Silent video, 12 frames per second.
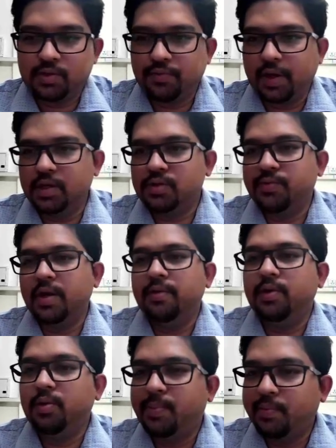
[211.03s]
First way
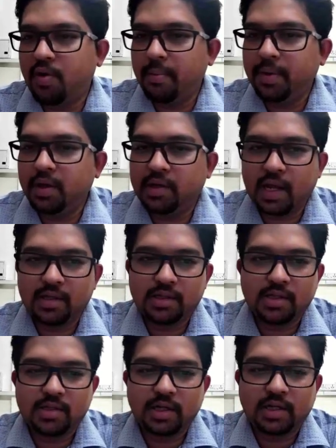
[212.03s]
is whenever you're performing
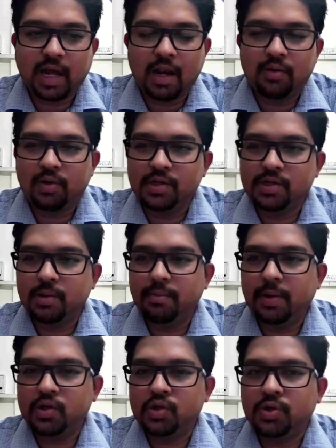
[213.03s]
a transition state
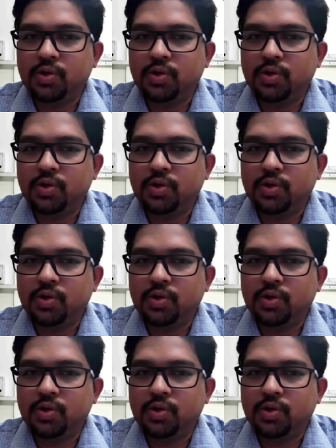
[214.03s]
calculation,